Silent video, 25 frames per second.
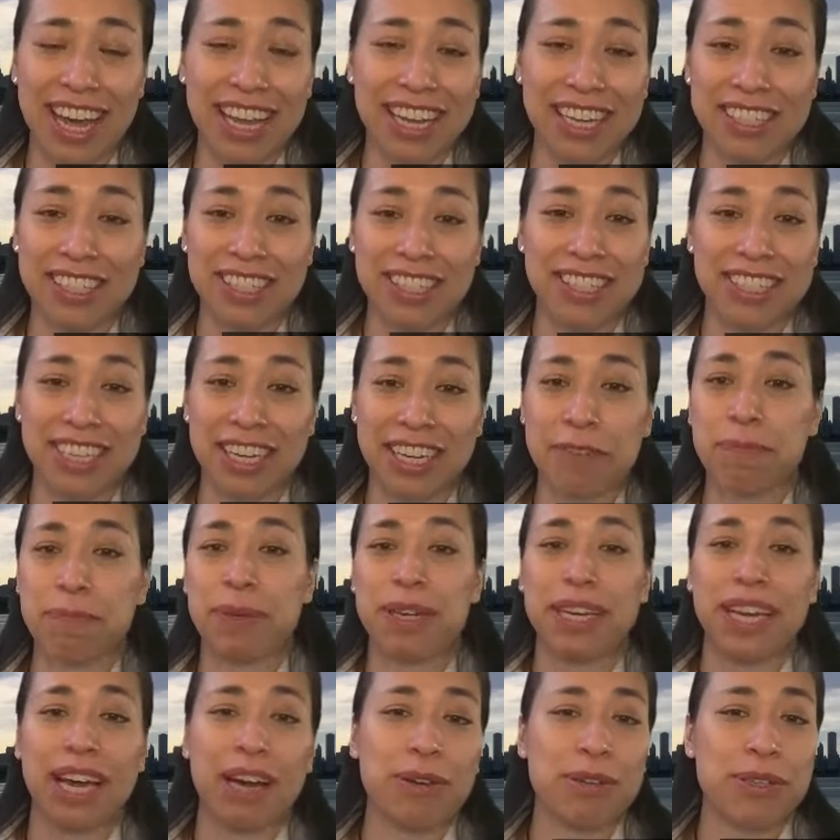I just like
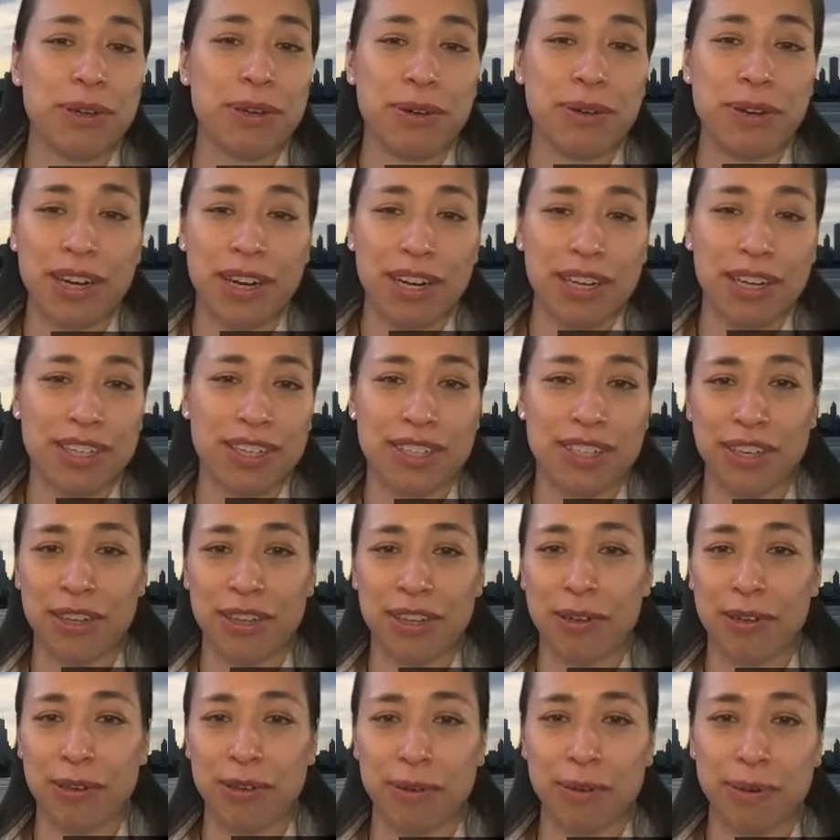being outdoors.
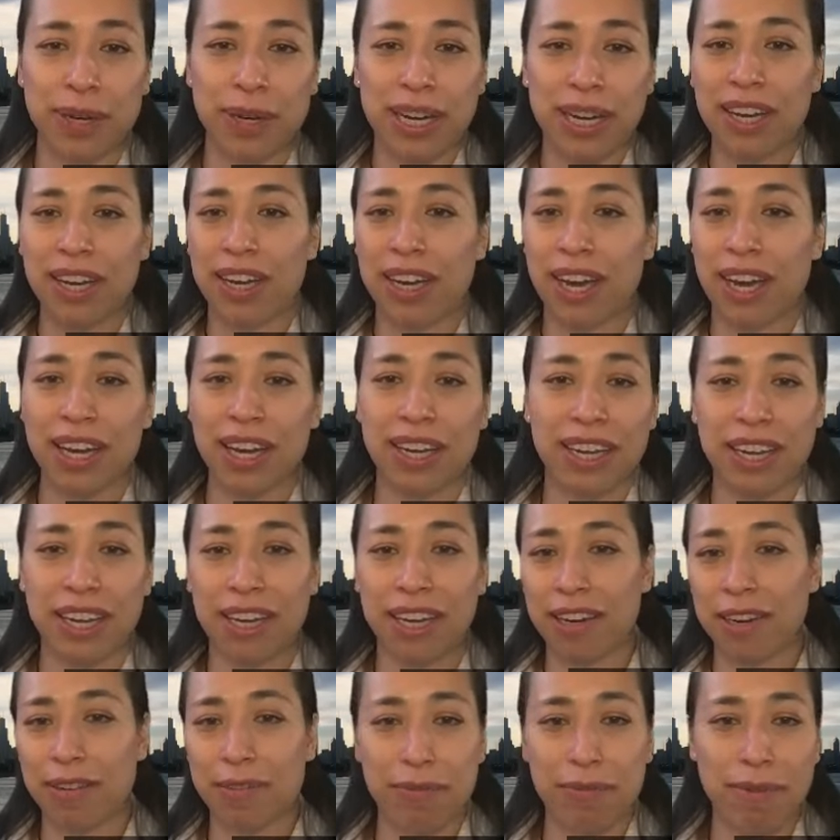So
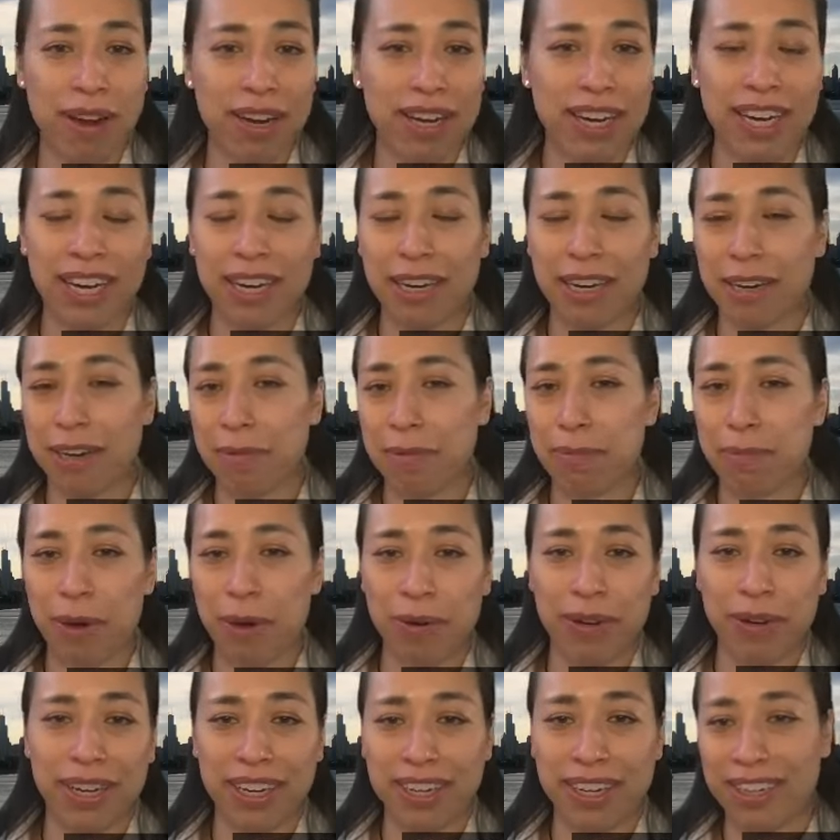hiking, running,
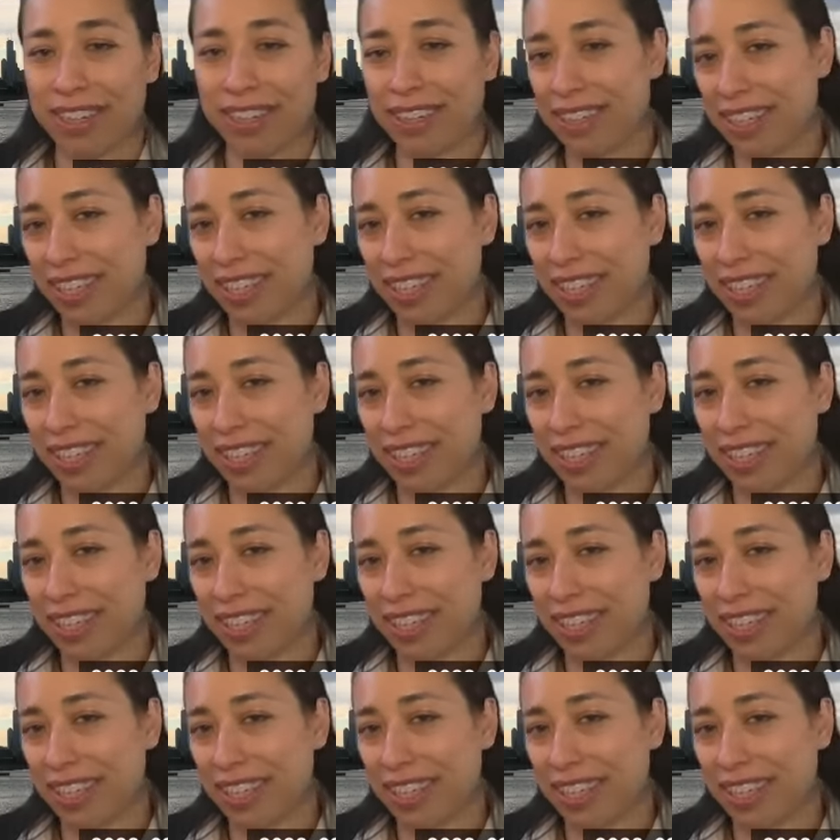boating,